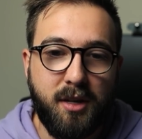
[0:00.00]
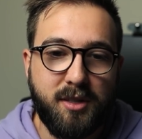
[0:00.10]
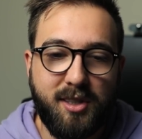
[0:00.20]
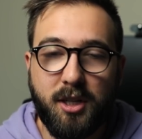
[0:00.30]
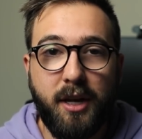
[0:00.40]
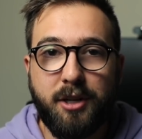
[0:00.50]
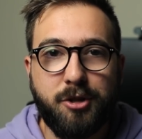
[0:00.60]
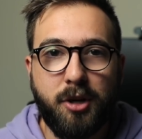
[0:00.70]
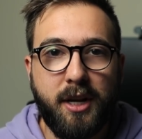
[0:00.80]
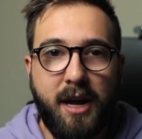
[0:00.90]
still
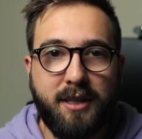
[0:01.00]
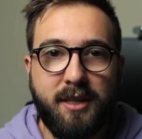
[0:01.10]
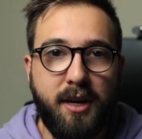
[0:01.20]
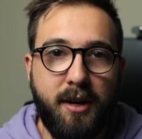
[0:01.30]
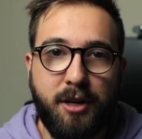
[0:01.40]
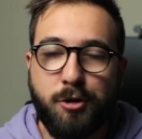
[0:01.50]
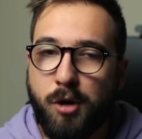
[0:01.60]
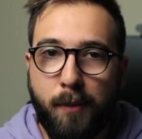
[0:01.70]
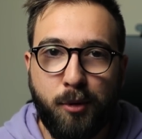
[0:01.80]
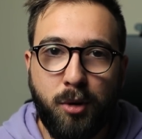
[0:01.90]
interconnected and
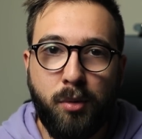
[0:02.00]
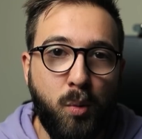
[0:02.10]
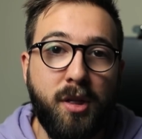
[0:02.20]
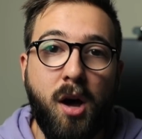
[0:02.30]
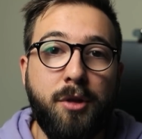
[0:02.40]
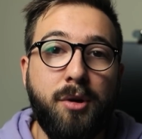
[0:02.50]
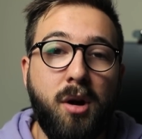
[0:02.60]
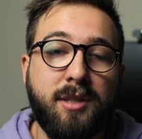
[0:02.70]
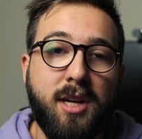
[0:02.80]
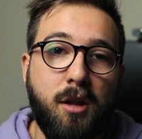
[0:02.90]
interoperable with other
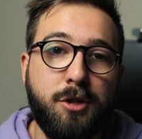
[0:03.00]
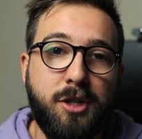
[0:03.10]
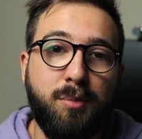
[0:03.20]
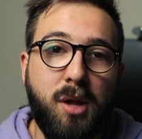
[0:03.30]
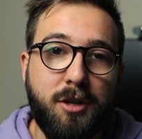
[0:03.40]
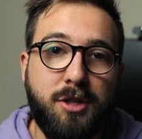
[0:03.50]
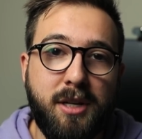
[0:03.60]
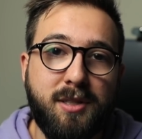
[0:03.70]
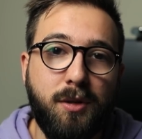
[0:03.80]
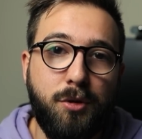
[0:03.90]
Ontology
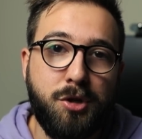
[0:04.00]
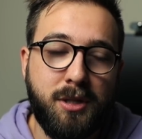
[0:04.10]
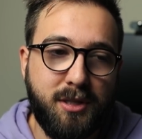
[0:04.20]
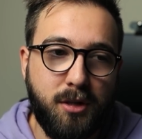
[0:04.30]
blockchain solutions.